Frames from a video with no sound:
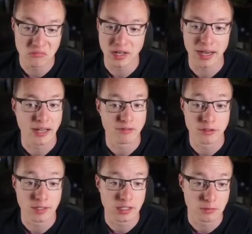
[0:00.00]
I have
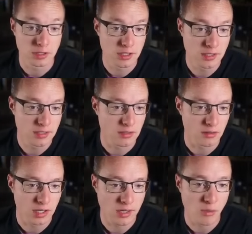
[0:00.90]
no idea what this is.
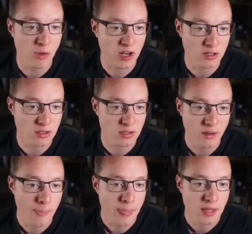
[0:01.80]
Okay, compiler
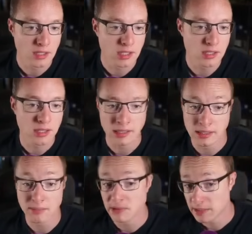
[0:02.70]
talk. JIT
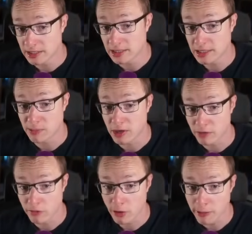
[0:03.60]
is implemented as part
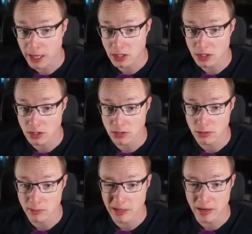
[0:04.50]
of opcache, so
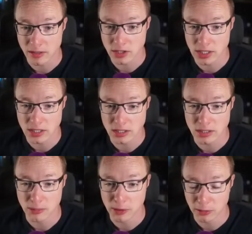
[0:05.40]
the PR
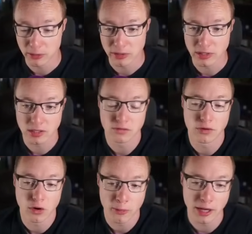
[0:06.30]
changes the build process
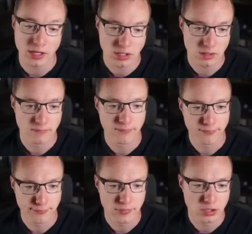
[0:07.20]
for opcache.
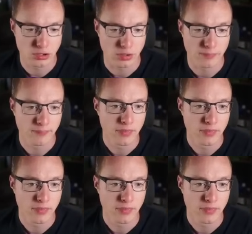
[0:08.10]
Sure.